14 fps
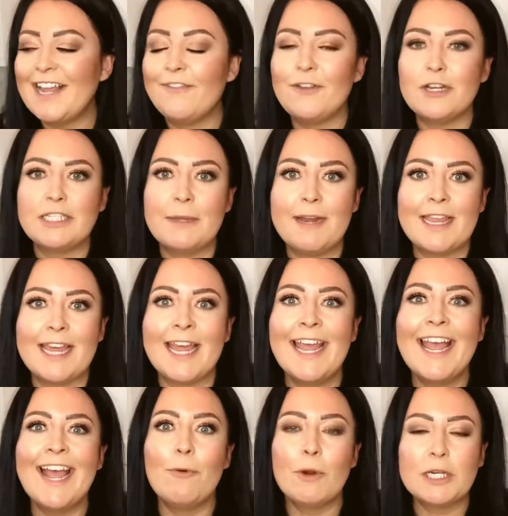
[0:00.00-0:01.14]
If you're somebody that
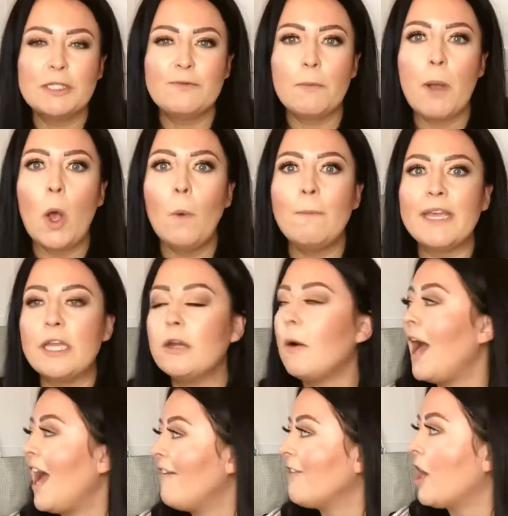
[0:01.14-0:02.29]
works from home, but you don't
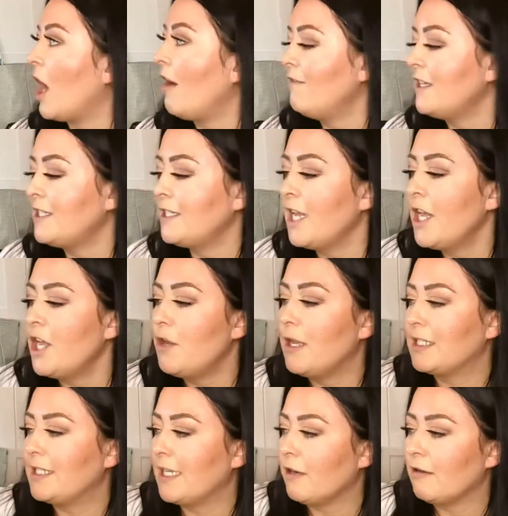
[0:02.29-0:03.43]
have an office, you can
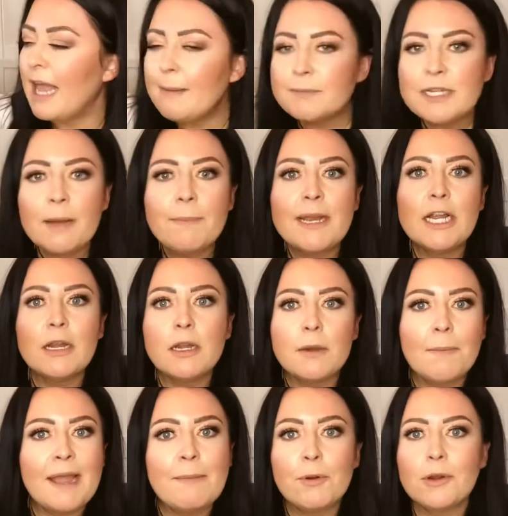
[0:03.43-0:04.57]
stick your laptop in here, your
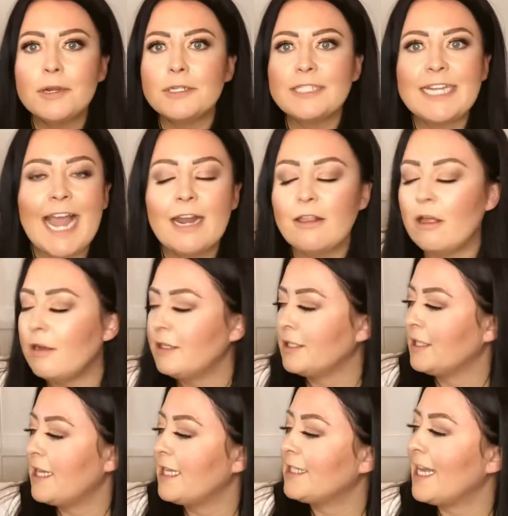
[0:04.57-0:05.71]
papers, catalogs,
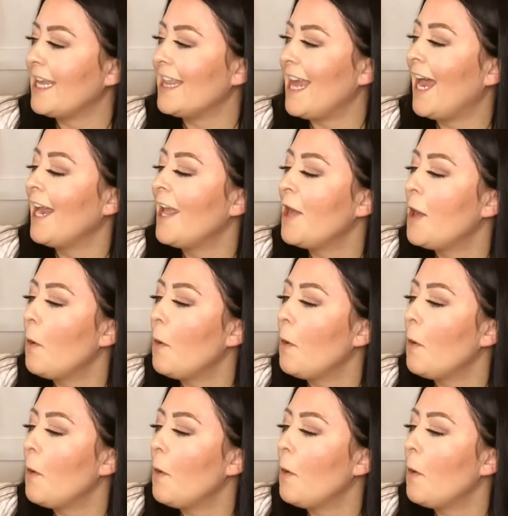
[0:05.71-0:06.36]
things like that.